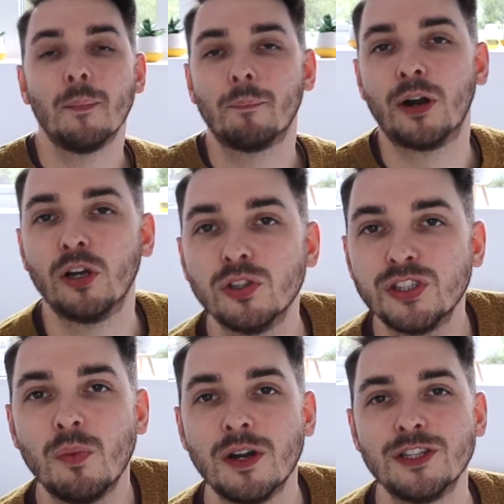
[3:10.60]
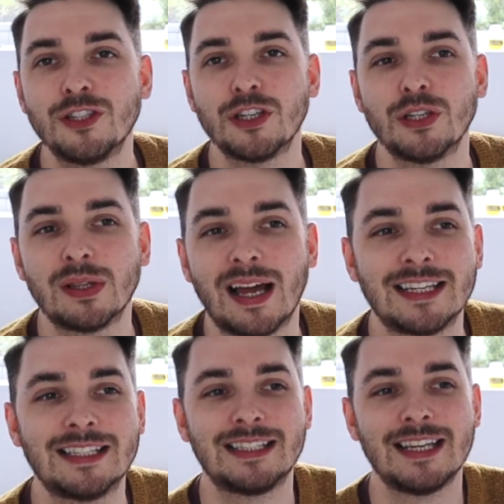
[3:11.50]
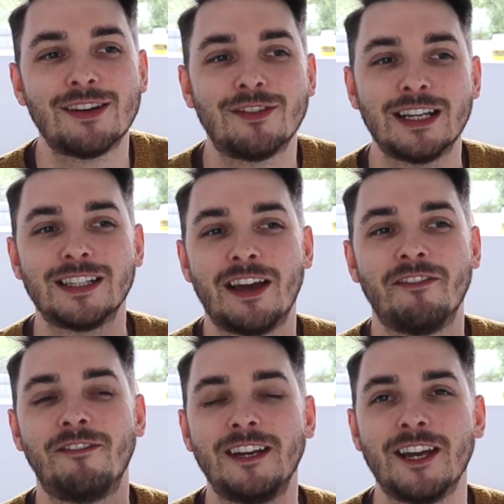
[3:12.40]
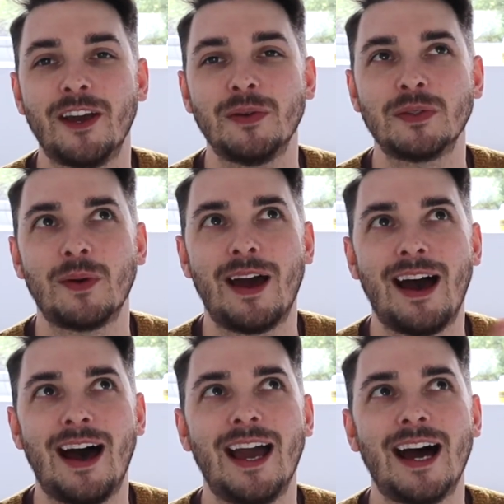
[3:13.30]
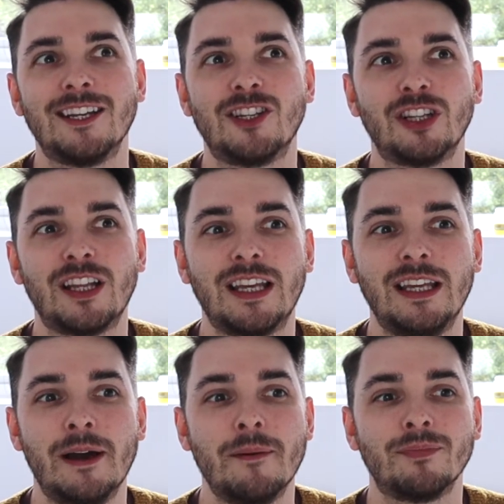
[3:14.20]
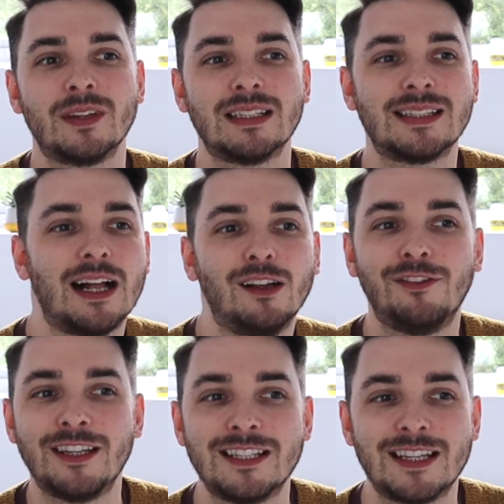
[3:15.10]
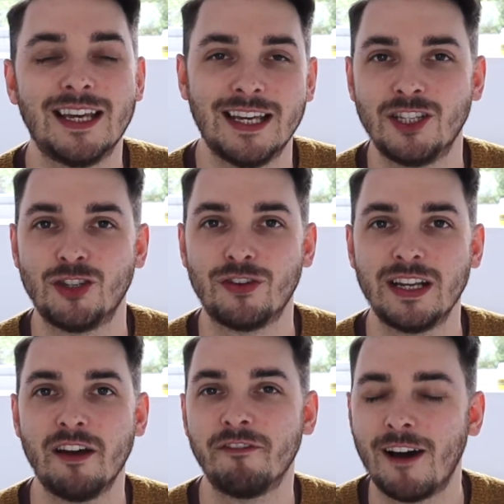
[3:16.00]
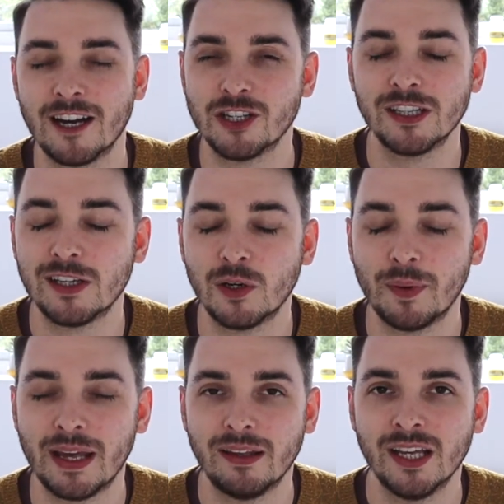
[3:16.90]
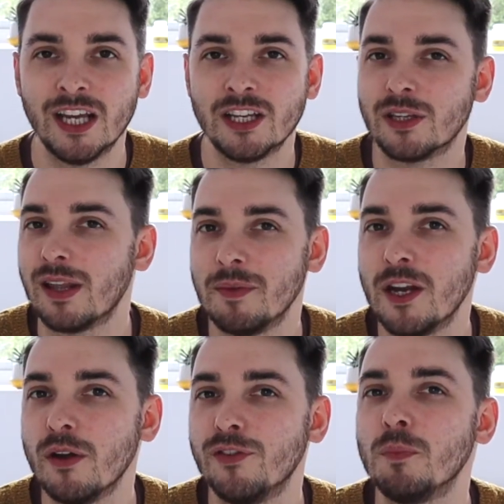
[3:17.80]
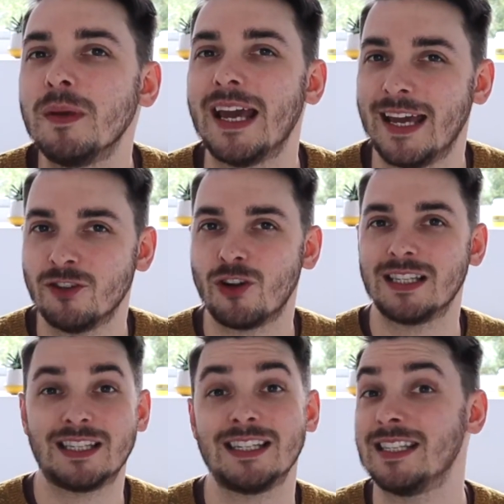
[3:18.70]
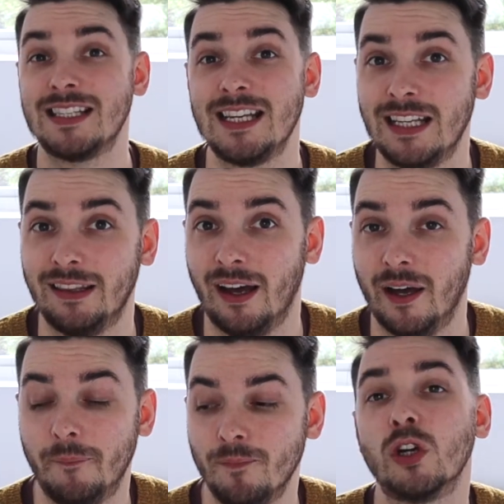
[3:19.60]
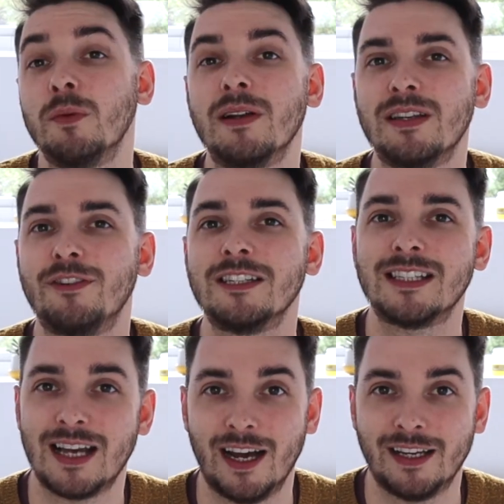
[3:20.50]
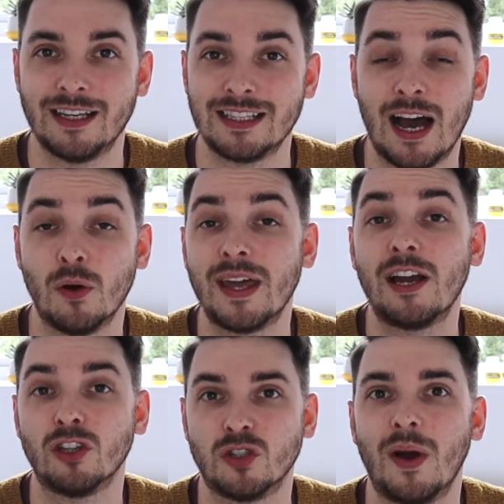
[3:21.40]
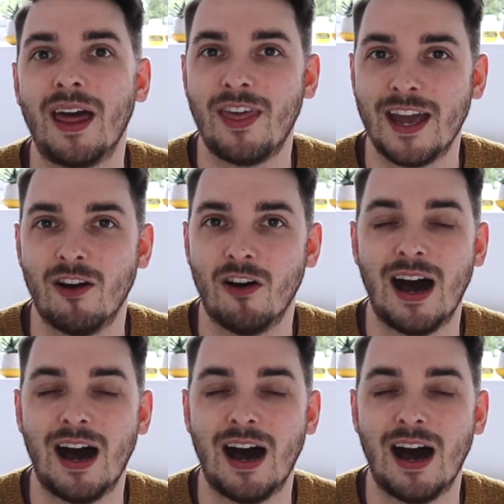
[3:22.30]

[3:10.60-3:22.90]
But I also want to do like a series of videos where I actually delve into the history of fashion a little bit. So let me know if you'd be interested in seeing that. Talking about different designers, how they got to where they are.